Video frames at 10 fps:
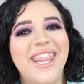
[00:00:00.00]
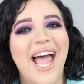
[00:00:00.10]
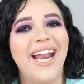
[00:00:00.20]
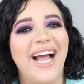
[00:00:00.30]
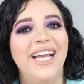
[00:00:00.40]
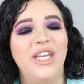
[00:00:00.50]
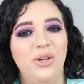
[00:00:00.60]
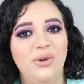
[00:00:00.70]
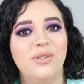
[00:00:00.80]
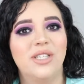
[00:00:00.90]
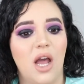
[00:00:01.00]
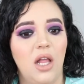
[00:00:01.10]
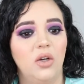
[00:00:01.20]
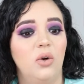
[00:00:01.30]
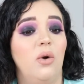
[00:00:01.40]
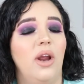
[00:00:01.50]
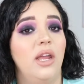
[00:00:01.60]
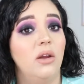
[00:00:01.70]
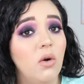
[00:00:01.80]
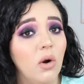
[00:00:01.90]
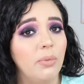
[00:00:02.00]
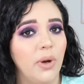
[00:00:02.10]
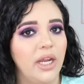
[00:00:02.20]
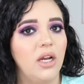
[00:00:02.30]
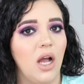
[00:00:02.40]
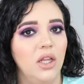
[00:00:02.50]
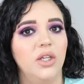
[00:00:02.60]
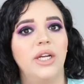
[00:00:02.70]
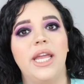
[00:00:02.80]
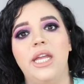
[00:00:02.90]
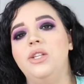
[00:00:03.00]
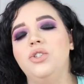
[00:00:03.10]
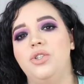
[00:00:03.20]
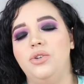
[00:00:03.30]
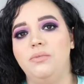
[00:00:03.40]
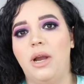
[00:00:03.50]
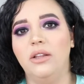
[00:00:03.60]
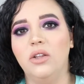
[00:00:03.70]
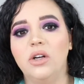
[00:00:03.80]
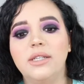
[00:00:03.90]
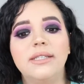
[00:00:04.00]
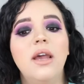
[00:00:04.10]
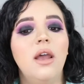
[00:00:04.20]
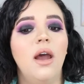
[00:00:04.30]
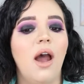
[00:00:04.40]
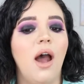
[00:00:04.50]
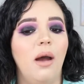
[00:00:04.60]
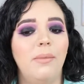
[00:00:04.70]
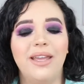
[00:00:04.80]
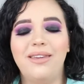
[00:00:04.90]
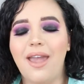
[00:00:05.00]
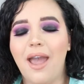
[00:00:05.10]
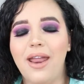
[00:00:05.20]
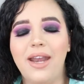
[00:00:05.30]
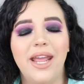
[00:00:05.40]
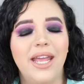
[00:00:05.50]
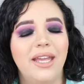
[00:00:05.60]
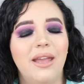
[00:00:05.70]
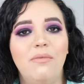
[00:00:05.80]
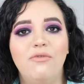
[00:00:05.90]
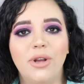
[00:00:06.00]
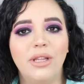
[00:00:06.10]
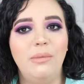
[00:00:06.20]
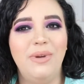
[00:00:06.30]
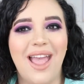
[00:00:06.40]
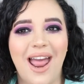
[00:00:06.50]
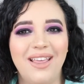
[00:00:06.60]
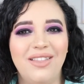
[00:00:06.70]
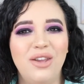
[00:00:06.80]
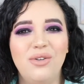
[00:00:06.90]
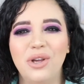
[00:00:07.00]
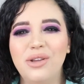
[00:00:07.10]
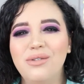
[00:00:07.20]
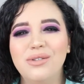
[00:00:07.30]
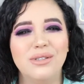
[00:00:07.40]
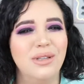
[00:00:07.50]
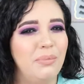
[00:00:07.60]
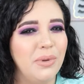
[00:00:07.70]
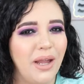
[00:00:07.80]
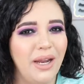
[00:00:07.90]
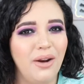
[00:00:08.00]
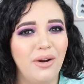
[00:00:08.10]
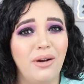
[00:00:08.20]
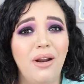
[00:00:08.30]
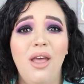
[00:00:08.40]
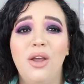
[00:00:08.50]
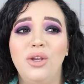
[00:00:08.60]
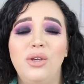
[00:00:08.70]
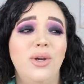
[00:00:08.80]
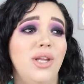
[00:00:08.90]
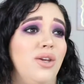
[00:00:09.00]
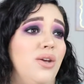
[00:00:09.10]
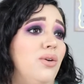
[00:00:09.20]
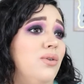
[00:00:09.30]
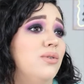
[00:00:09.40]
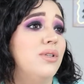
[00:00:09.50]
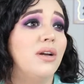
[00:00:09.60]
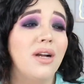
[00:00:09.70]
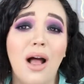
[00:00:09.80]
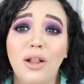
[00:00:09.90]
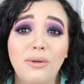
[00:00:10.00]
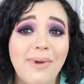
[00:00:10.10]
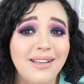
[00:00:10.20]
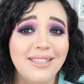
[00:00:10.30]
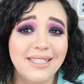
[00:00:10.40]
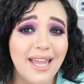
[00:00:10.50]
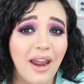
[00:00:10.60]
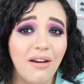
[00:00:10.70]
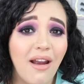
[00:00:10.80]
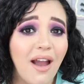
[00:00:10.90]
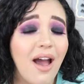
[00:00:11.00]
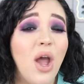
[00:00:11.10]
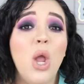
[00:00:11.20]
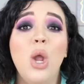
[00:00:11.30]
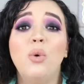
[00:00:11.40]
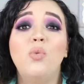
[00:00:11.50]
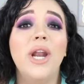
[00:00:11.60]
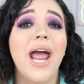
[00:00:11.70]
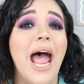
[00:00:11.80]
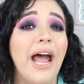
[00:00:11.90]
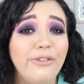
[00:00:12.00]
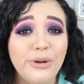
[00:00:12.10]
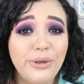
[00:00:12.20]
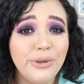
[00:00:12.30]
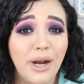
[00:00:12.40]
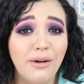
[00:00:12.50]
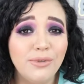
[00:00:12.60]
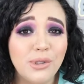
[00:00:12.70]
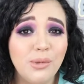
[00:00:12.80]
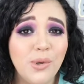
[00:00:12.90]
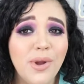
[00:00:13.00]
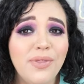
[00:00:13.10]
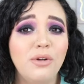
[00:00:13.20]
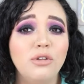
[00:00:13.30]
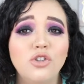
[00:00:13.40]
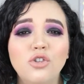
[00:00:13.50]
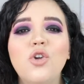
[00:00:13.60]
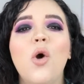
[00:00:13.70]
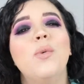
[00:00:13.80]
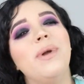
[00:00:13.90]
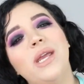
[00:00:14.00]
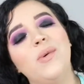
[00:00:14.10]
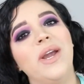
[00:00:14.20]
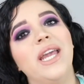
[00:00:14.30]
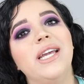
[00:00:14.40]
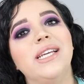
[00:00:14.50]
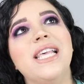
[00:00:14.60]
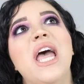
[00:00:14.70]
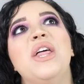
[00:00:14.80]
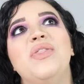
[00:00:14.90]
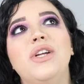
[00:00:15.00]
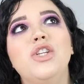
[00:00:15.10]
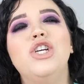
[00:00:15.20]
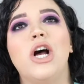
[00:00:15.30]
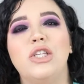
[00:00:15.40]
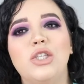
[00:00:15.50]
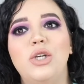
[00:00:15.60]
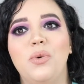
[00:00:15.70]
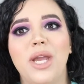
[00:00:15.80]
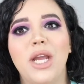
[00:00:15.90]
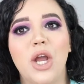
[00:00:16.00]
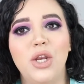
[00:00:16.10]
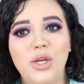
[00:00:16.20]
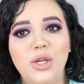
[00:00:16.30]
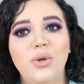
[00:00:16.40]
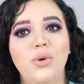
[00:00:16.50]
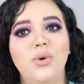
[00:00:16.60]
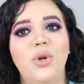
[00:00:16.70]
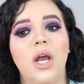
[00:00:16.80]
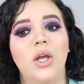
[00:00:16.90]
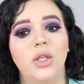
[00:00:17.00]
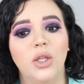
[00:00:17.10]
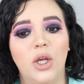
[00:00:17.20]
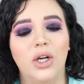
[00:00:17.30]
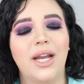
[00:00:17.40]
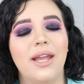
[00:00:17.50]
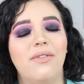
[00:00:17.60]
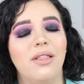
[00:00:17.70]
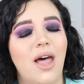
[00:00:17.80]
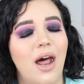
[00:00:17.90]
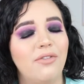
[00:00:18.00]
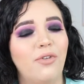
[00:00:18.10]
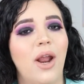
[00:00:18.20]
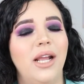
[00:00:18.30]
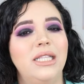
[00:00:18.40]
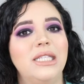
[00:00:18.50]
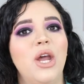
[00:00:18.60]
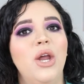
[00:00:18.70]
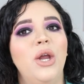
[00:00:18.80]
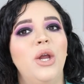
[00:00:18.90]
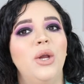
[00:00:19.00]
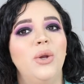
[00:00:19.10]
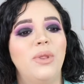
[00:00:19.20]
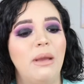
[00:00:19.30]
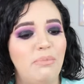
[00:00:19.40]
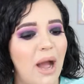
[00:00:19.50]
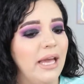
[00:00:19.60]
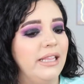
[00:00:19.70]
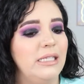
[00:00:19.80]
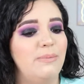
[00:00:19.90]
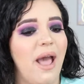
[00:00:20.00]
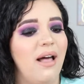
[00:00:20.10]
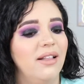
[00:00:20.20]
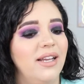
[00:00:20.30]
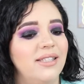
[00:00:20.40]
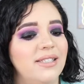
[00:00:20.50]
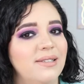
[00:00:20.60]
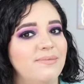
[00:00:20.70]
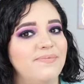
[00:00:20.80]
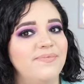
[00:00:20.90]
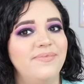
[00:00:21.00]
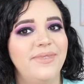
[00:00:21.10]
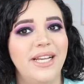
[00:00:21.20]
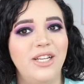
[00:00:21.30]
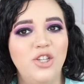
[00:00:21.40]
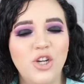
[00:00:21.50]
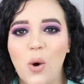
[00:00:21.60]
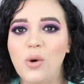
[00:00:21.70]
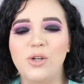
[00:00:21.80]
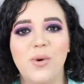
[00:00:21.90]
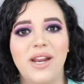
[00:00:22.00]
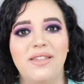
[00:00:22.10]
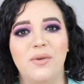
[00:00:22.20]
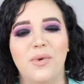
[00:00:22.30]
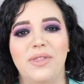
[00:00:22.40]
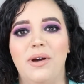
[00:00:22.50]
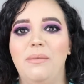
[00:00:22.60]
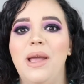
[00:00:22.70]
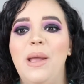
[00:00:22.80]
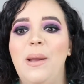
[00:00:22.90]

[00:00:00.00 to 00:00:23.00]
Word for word: that I use color or I incorporate color into my looks um, again it can really be anything you can use lip liner you can use color mascara whatever you're comfortable with there's so many ways than just doing a nude look I have a lot of friends who they buy these palettes and they don't do anything with them